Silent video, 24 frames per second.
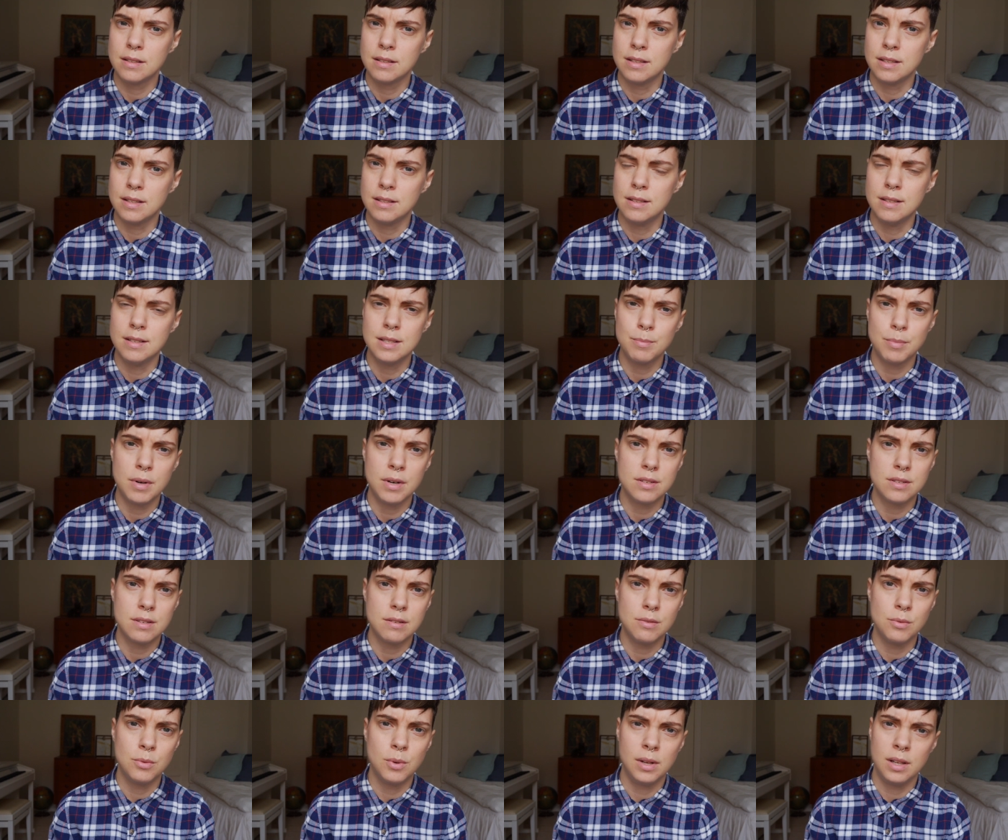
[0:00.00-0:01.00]
Did this
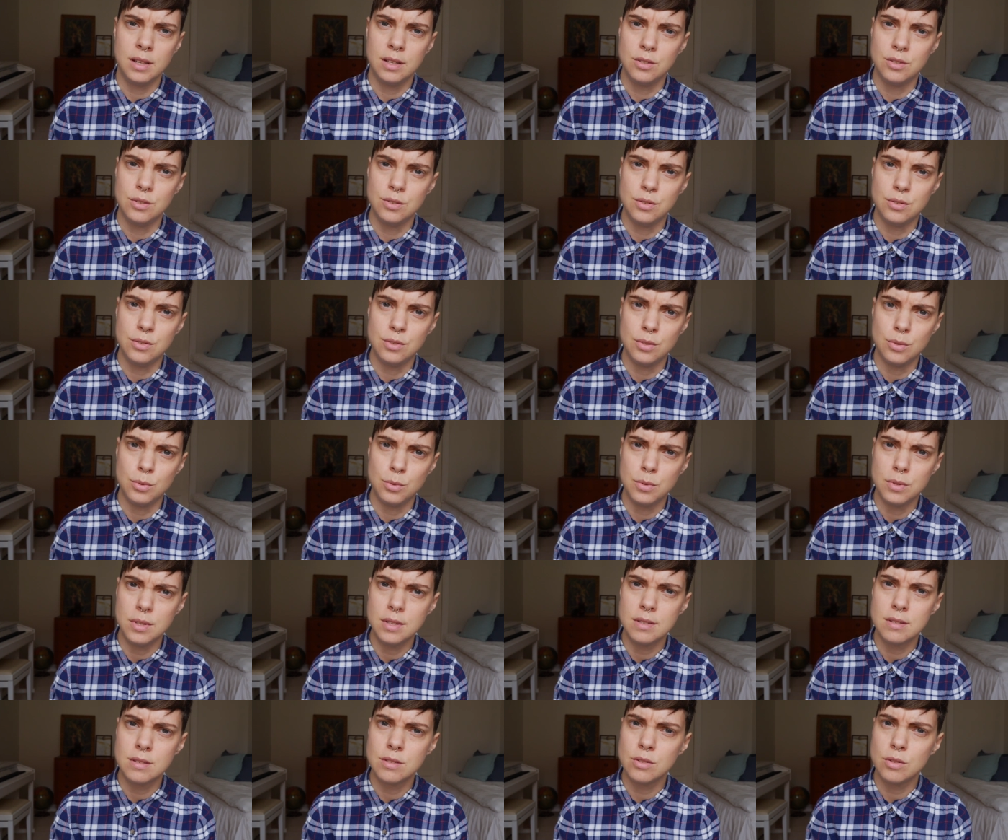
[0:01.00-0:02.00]
person really do
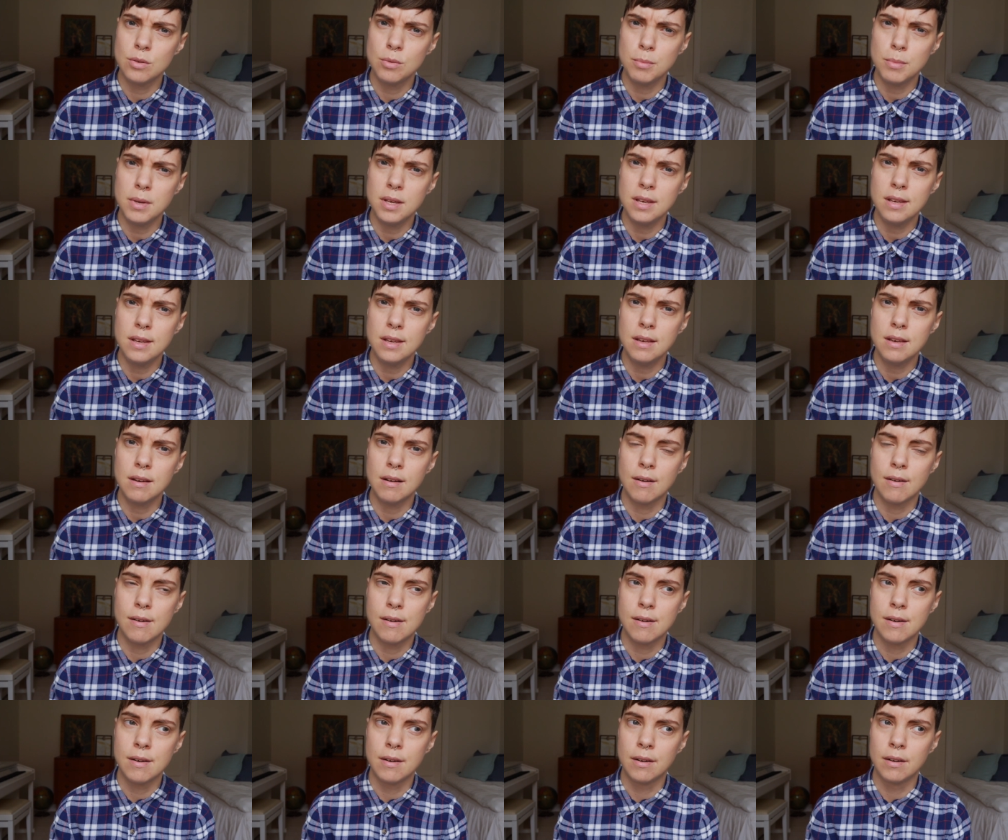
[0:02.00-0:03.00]
this to me?
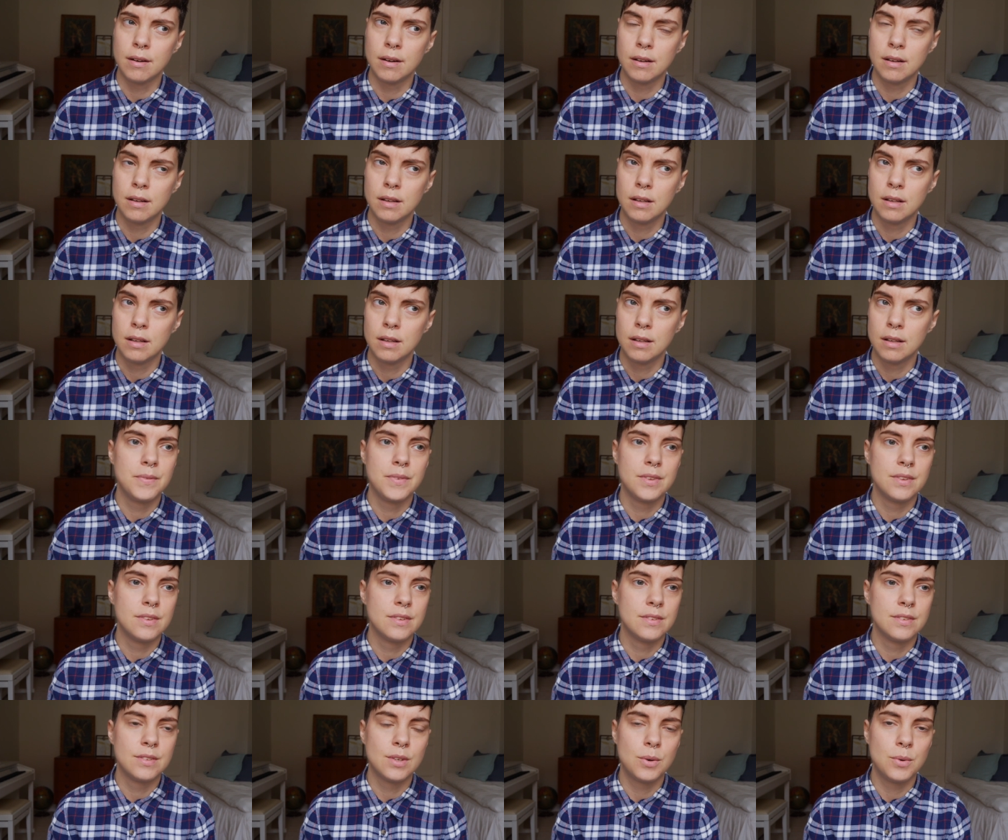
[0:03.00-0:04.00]
Or
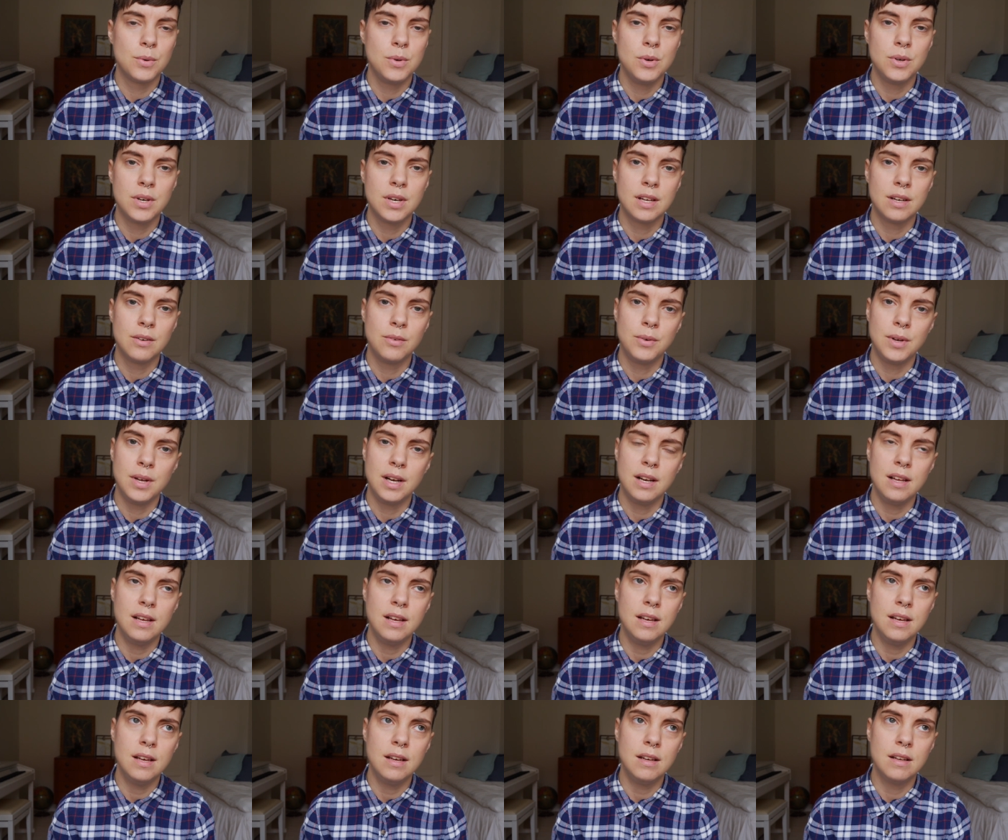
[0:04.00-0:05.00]
so you can
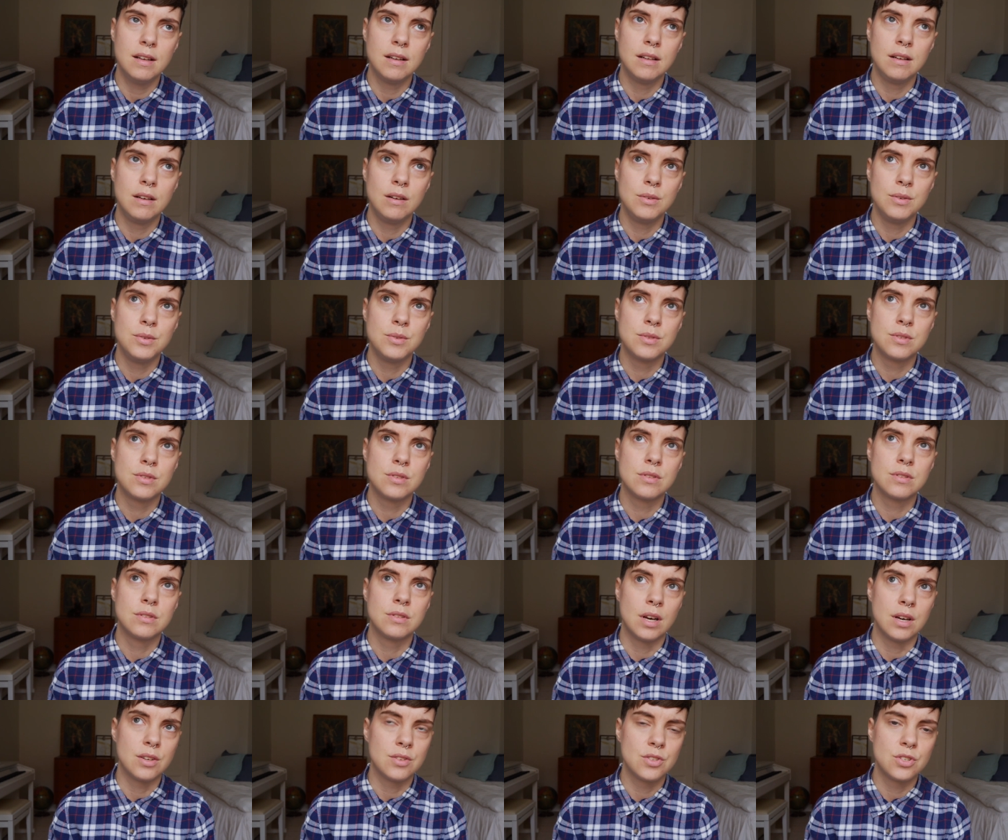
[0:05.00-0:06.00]
really lose
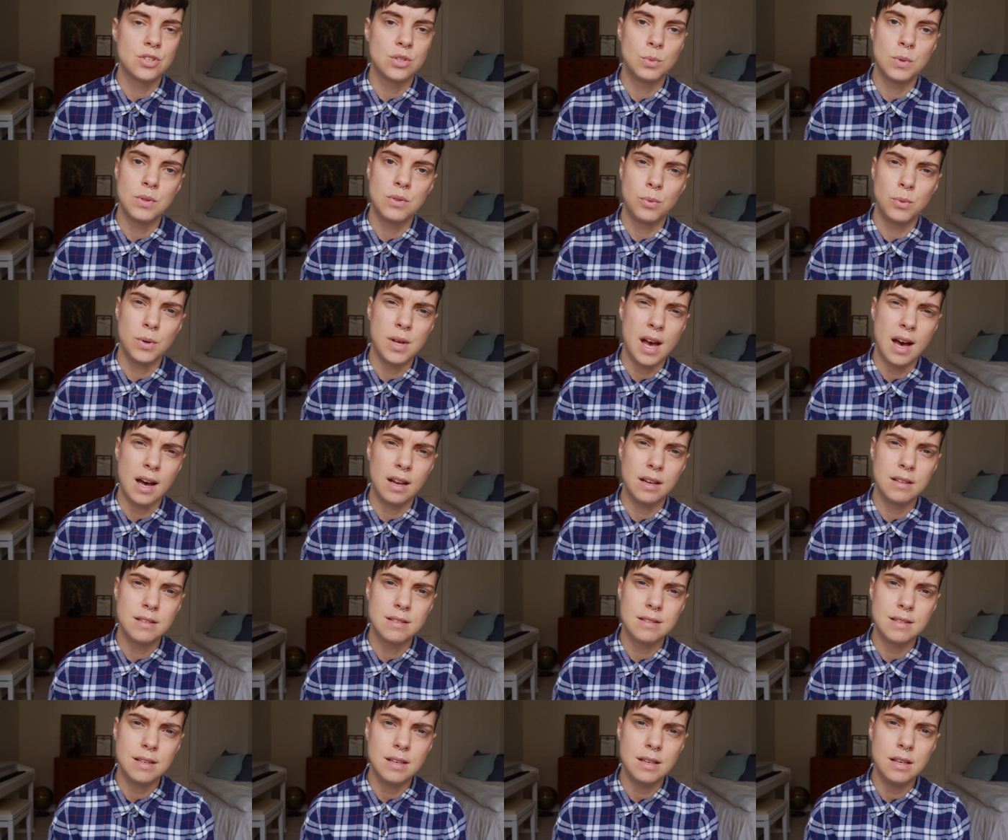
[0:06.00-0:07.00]
touch with
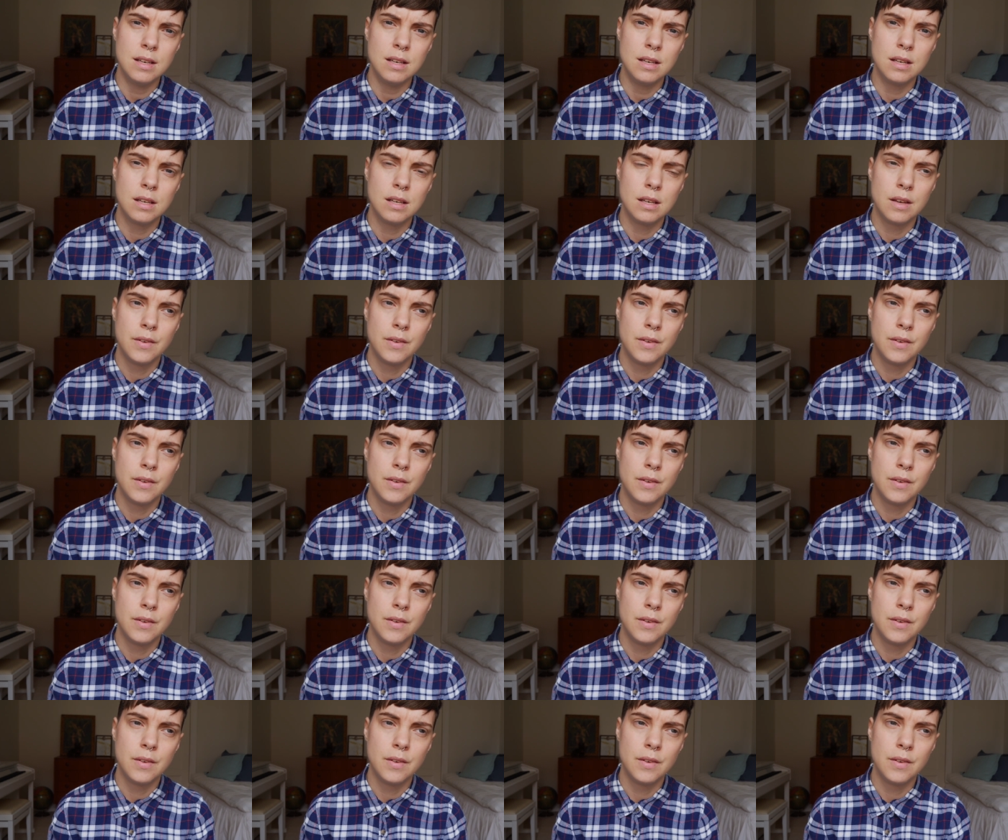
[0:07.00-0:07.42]
reality.